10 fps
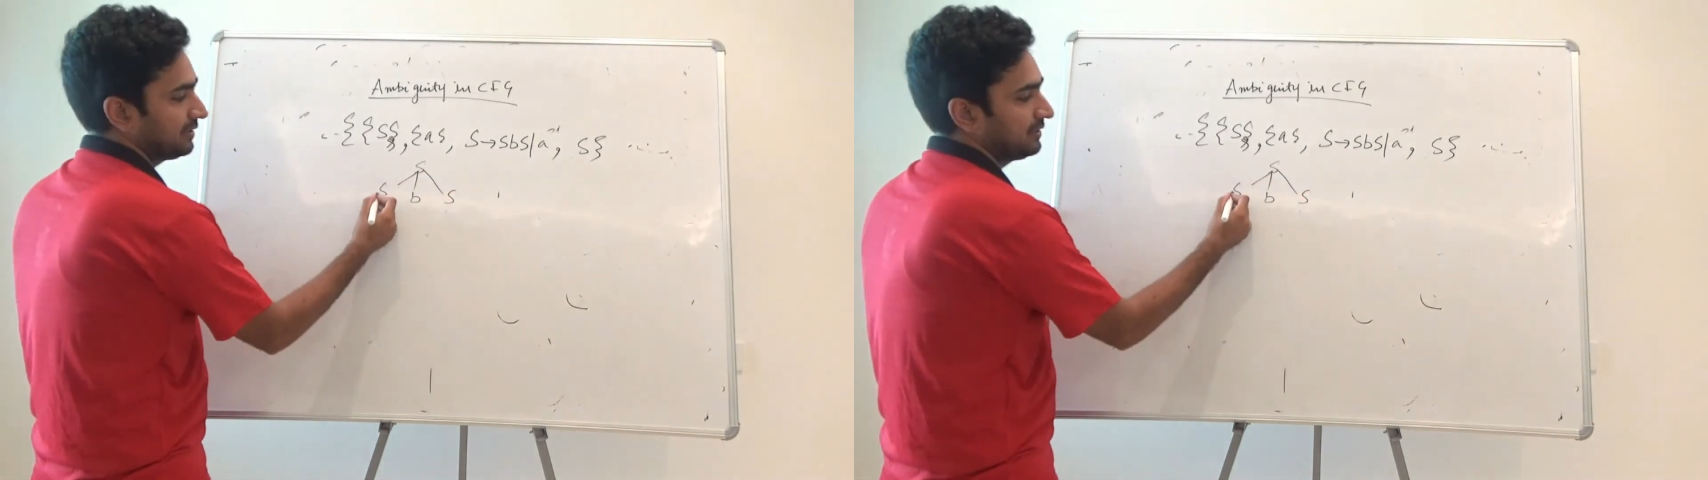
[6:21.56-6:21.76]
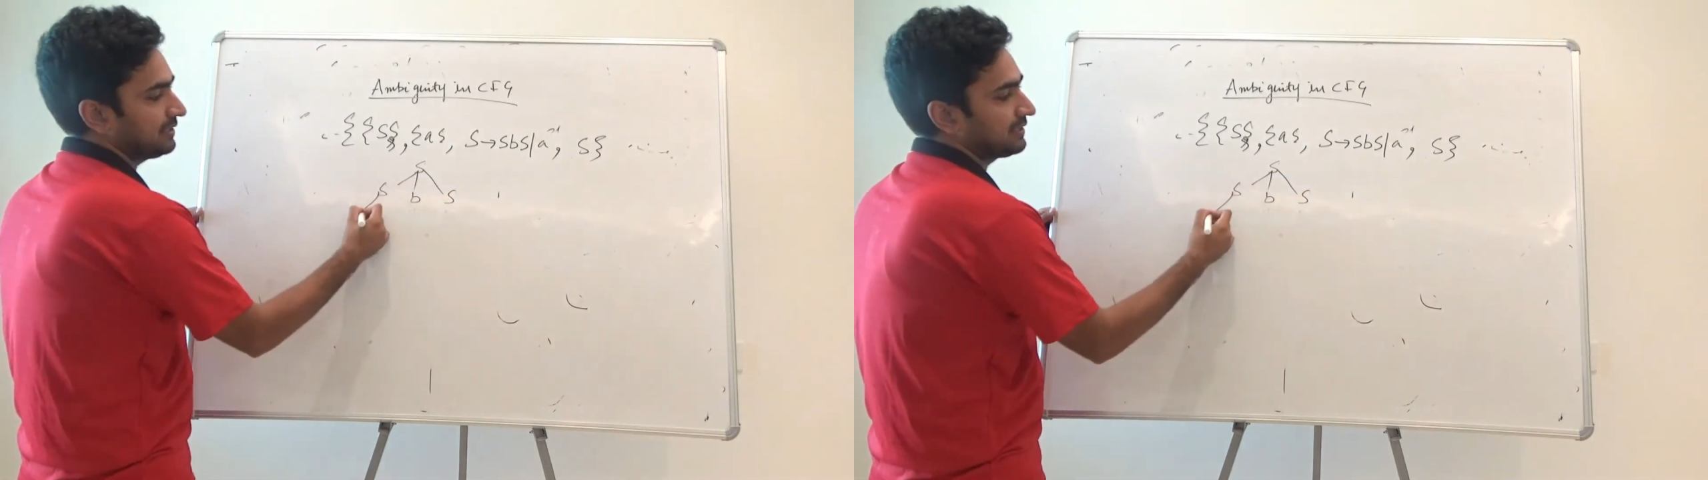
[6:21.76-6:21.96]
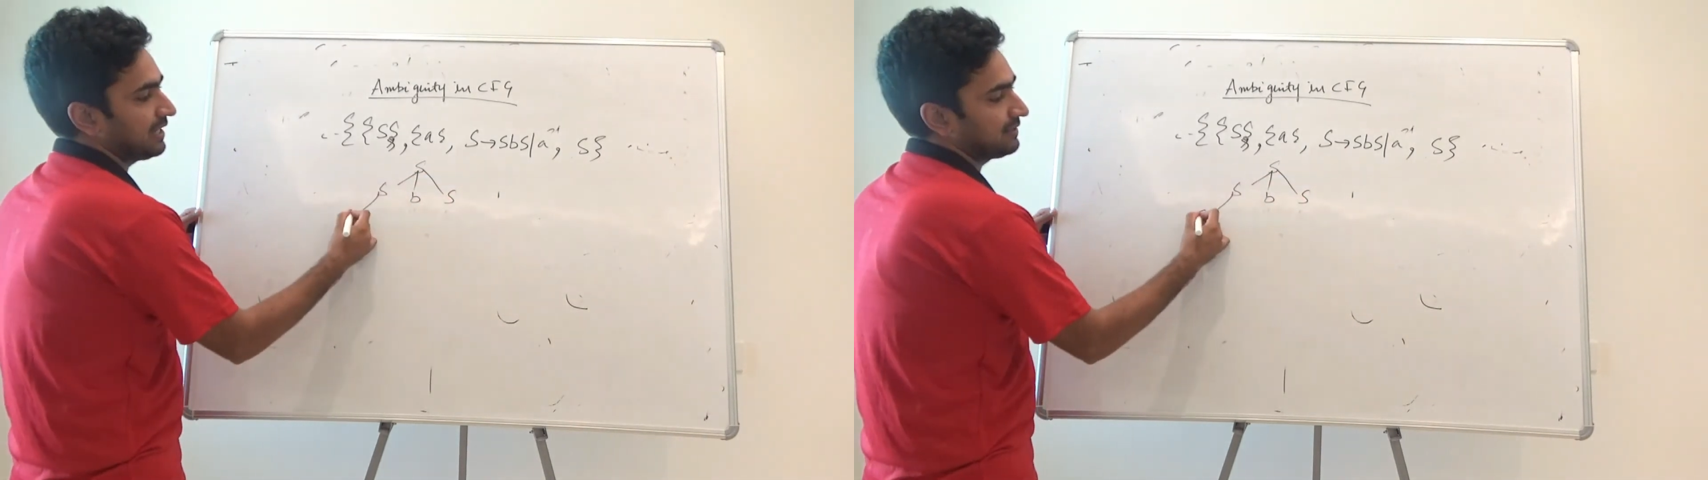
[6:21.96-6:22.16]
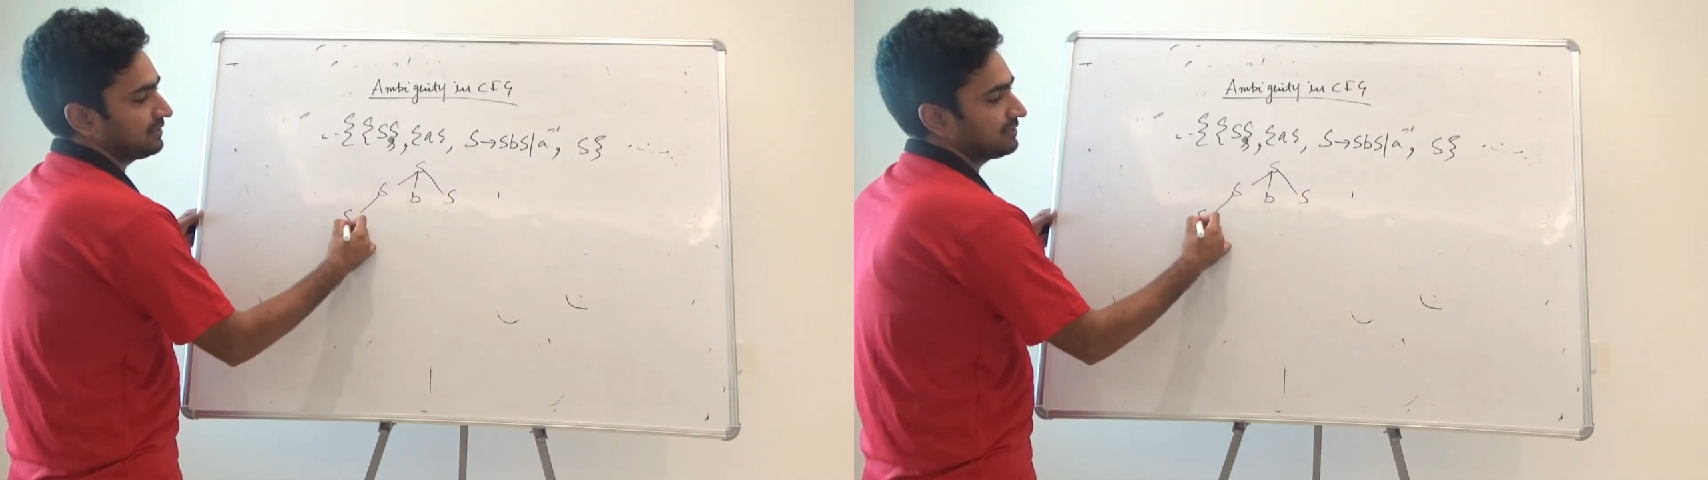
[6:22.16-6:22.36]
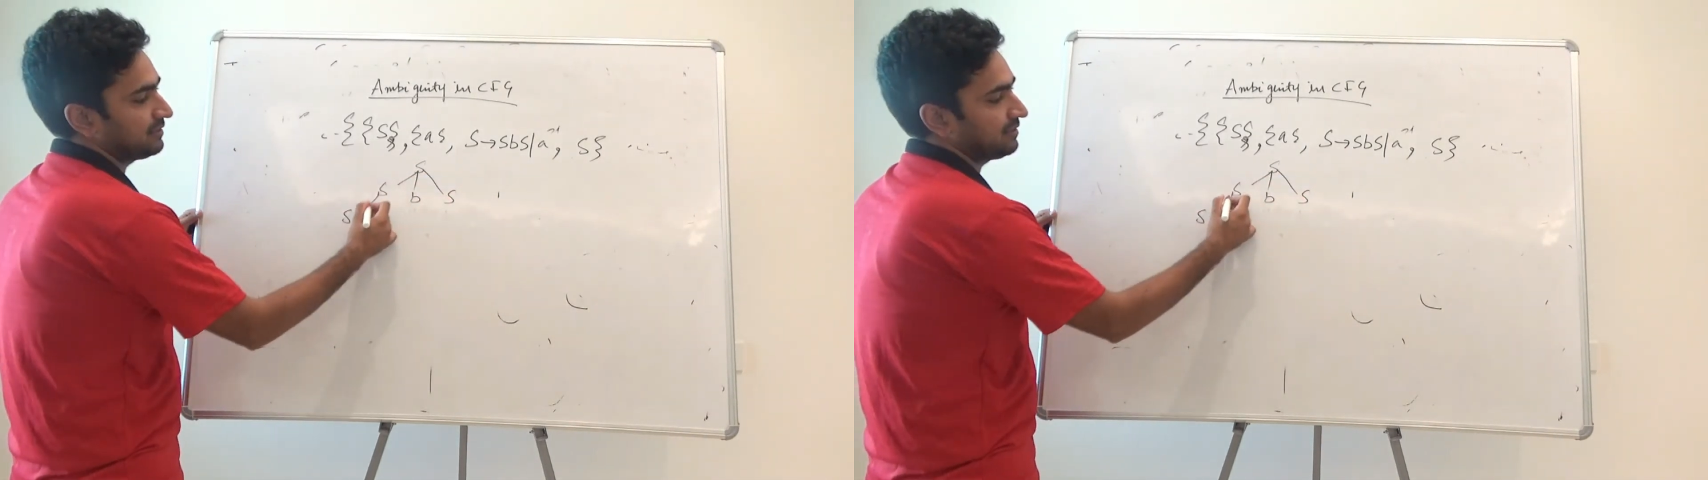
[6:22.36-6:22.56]
This S
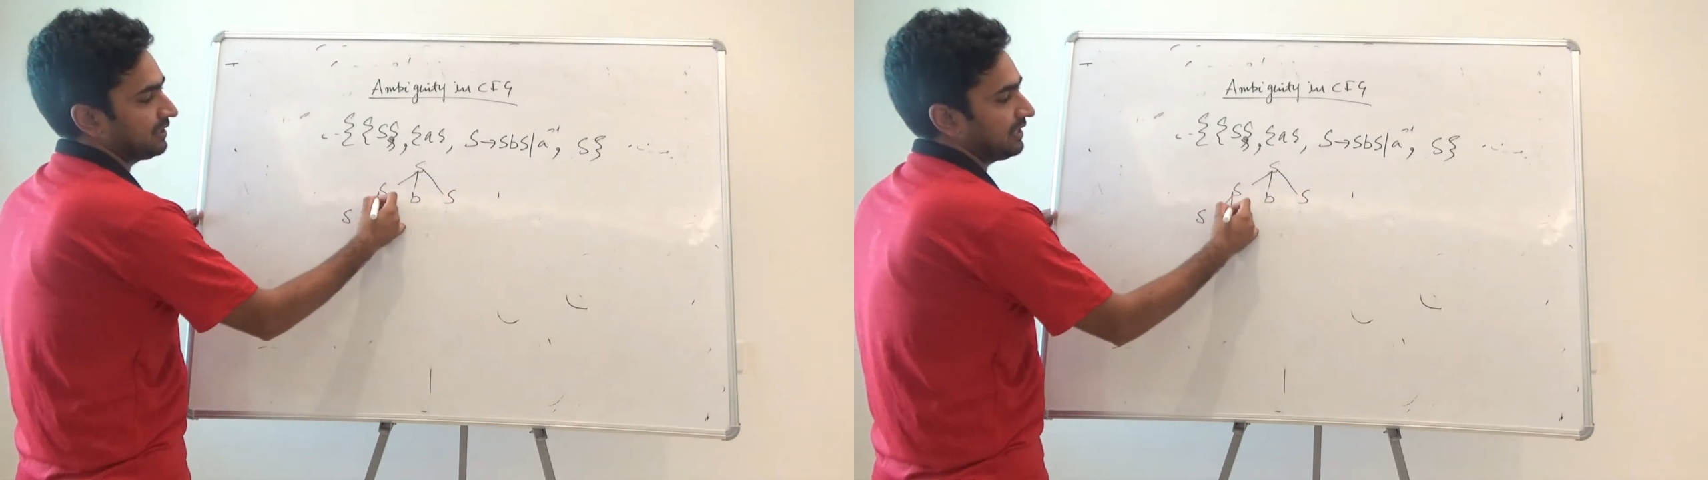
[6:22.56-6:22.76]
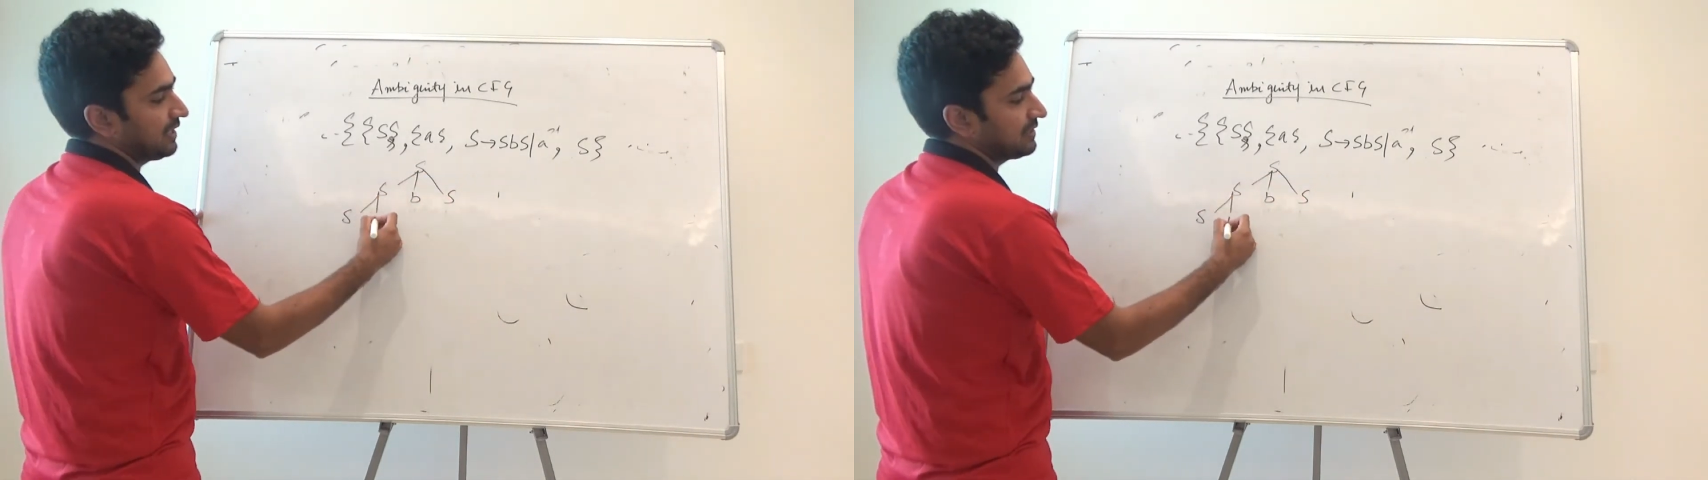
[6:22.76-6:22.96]
is generating